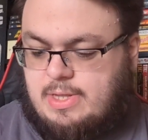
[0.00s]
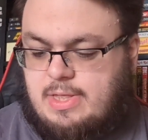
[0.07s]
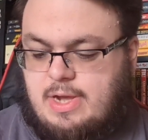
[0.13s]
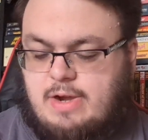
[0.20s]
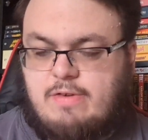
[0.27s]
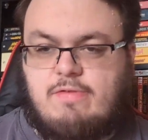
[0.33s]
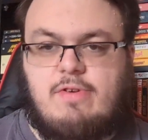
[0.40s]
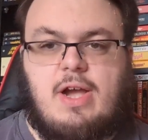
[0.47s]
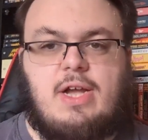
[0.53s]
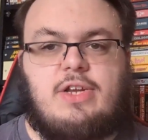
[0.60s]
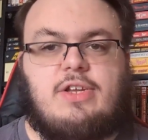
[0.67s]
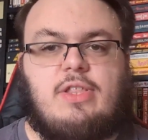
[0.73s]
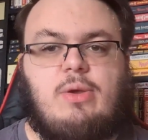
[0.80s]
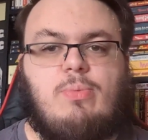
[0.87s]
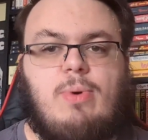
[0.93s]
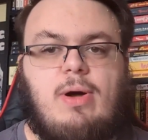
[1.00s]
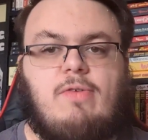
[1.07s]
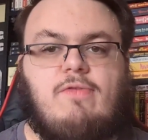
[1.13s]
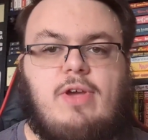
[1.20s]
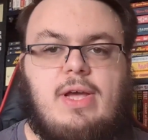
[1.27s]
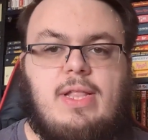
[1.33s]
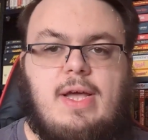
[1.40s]
that are actually
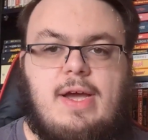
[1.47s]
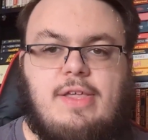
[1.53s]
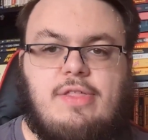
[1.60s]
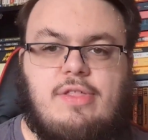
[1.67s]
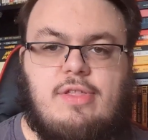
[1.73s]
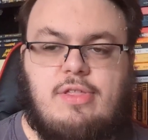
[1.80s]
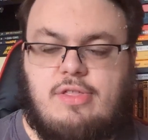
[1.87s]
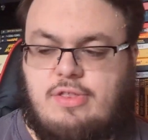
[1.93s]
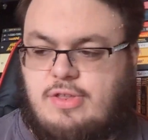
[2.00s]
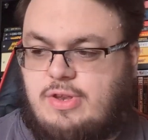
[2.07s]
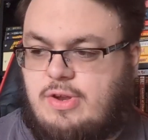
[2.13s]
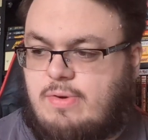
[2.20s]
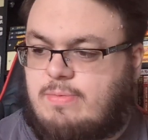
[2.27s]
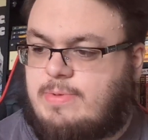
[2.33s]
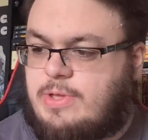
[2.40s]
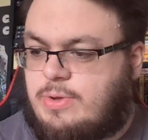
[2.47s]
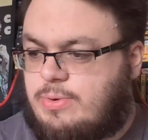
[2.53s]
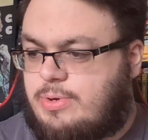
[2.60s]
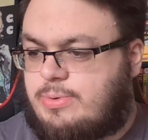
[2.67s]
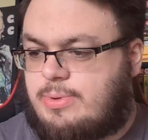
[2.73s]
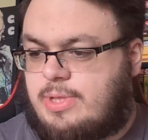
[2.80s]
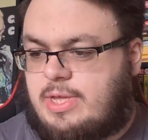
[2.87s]
well realised. It's not
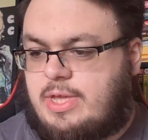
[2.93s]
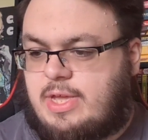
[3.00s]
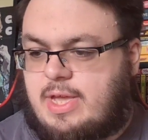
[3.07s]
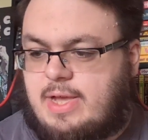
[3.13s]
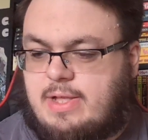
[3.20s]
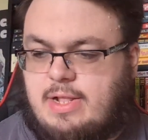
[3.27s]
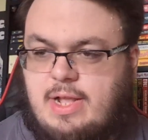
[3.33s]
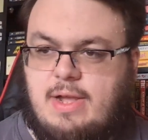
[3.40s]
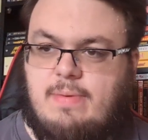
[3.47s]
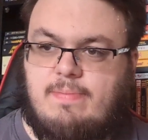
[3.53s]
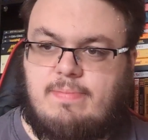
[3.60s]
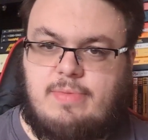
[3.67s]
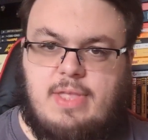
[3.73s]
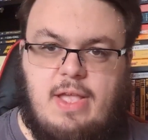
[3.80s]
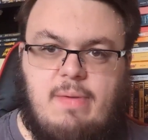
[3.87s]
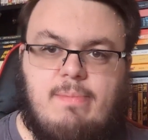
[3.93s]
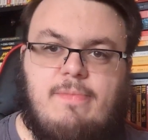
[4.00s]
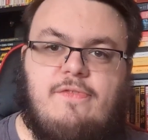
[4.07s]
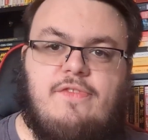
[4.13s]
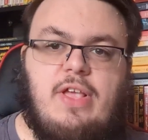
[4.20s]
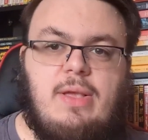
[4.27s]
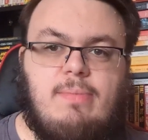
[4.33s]
usual that you get like deep
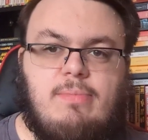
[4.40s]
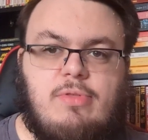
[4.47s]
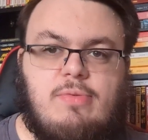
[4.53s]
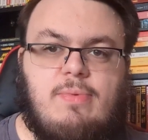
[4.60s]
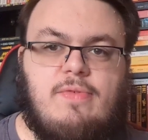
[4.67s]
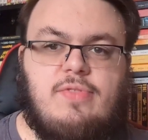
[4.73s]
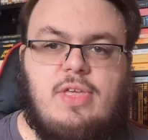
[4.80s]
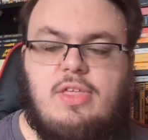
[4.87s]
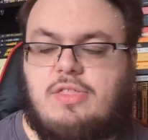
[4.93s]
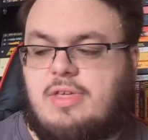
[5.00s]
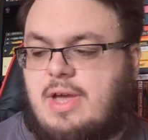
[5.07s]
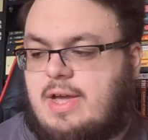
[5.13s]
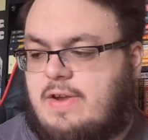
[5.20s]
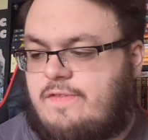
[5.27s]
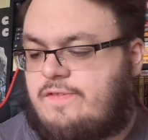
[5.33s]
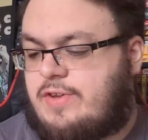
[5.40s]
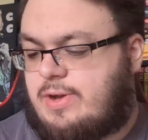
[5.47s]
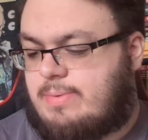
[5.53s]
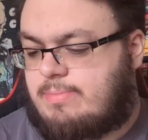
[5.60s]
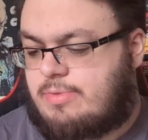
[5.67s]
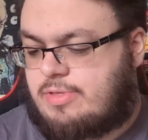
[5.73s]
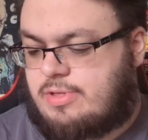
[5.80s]
themes with these kind of
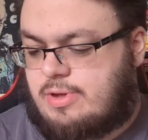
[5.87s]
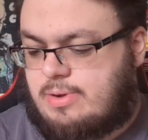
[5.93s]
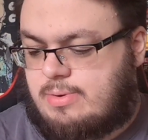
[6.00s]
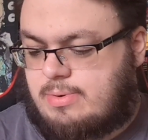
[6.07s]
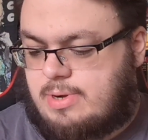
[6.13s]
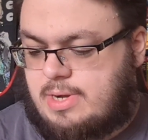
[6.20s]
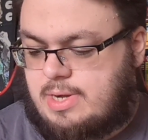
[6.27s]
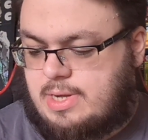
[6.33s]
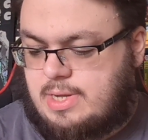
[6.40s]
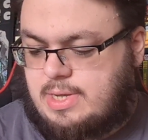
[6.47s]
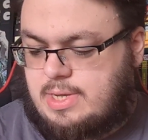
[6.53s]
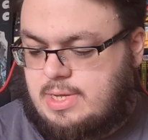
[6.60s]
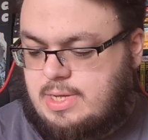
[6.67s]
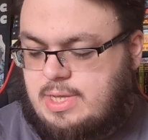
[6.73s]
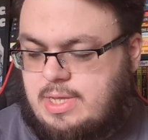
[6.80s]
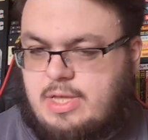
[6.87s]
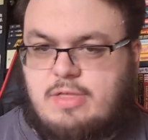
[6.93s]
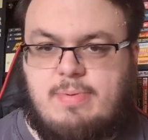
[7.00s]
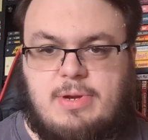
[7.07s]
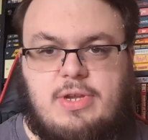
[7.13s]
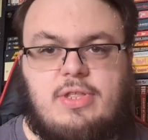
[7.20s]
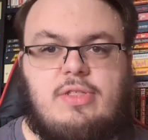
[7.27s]
films, so uh,
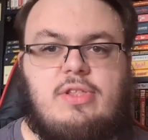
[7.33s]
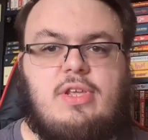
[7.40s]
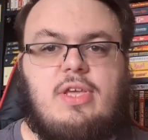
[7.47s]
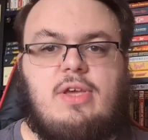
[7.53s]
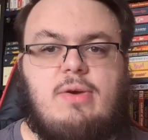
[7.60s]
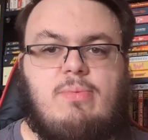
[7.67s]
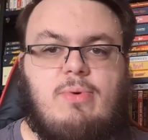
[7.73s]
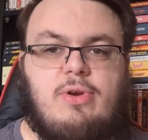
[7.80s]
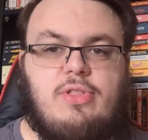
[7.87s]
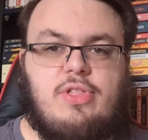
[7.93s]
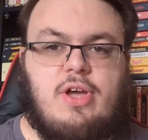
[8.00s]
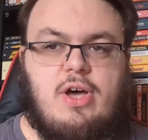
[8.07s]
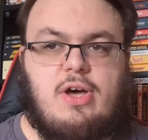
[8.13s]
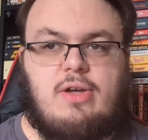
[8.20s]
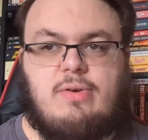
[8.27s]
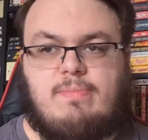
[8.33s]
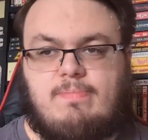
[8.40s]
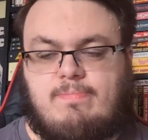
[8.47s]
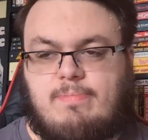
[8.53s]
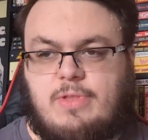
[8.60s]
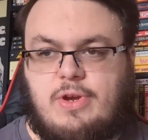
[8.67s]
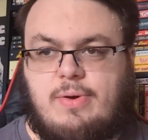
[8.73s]
especially the uh, ones that aren't,
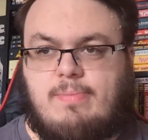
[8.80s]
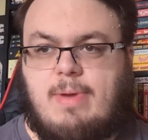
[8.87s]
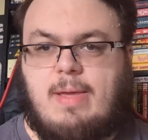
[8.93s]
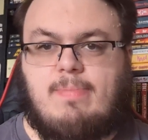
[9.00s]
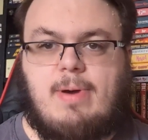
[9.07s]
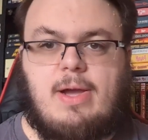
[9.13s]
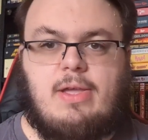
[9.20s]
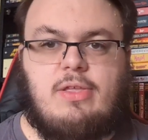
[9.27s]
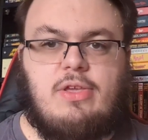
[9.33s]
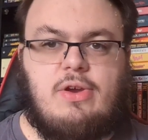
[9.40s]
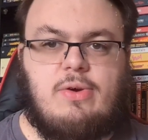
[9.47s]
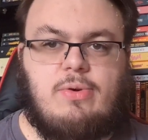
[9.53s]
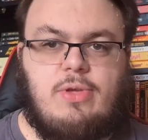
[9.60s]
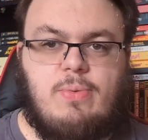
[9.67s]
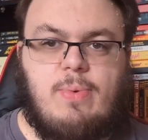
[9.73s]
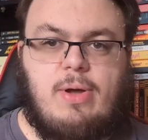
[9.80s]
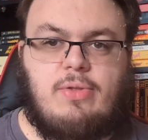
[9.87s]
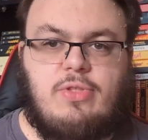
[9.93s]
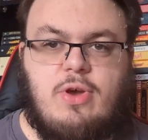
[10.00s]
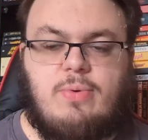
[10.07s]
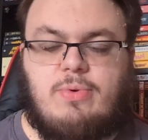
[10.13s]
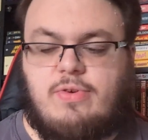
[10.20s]
you know, made by, you know, your
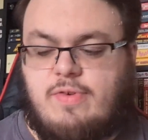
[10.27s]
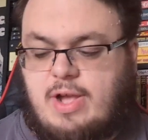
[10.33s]
well-known